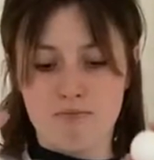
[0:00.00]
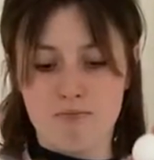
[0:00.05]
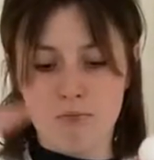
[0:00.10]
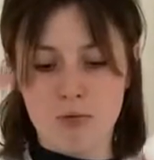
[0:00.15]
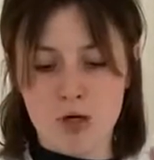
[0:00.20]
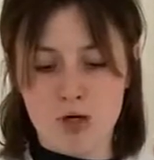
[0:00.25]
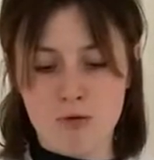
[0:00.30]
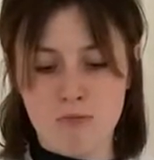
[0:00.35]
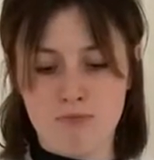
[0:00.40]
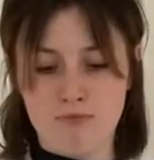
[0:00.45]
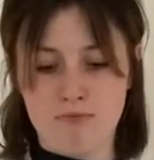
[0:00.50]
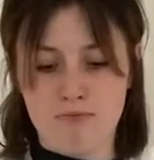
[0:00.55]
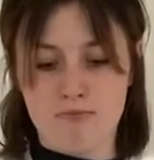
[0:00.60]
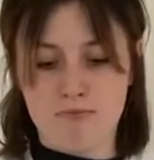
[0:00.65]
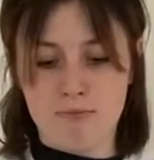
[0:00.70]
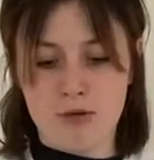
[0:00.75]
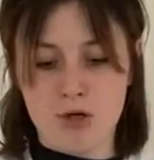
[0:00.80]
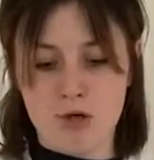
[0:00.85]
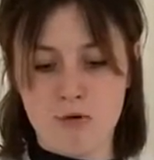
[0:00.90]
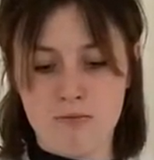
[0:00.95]
Bloop,
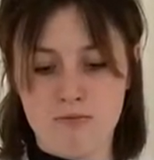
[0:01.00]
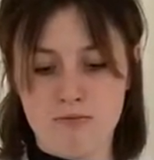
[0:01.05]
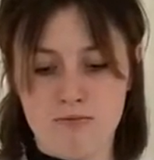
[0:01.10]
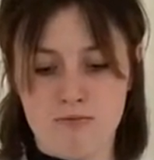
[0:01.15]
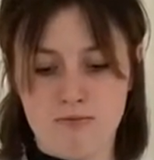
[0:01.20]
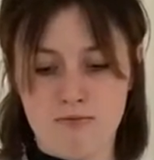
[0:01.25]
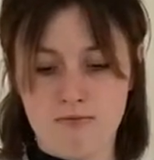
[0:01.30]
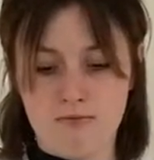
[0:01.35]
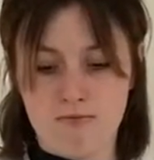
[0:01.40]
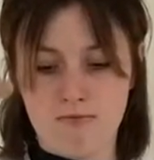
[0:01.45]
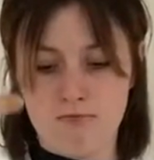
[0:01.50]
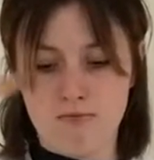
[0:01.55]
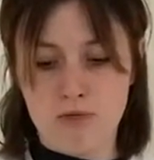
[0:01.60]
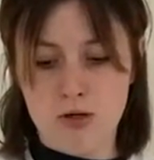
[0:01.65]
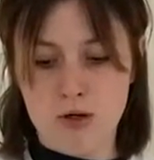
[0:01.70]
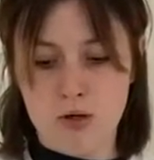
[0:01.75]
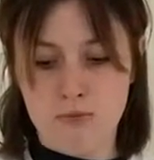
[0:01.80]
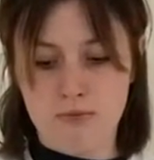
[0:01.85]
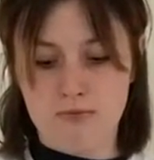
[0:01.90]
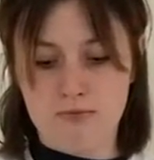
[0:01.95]
bloop,
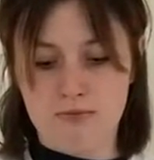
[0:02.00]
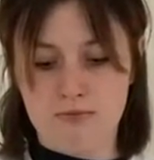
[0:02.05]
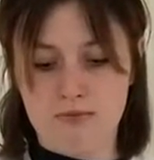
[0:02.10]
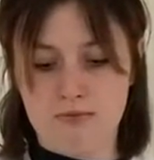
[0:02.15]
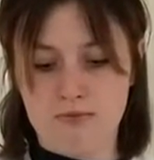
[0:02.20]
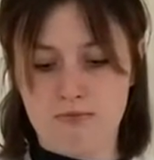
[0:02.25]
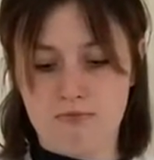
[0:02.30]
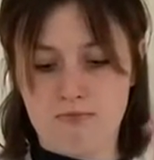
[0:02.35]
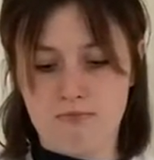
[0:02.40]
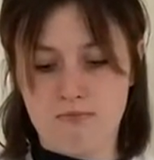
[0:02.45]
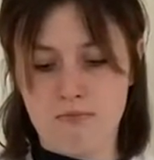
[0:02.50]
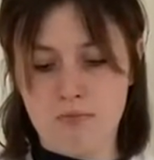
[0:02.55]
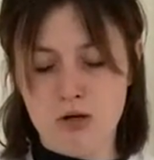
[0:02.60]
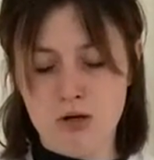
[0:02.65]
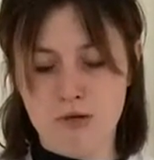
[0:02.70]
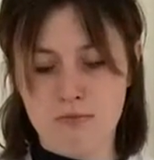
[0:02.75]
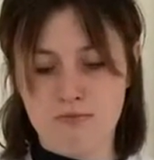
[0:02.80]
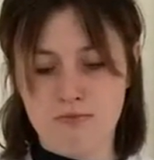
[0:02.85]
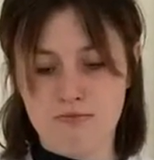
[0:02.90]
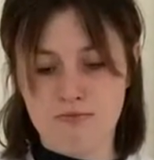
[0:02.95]
bloop,
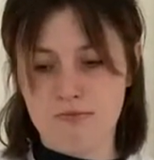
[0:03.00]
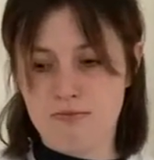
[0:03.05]
bloop.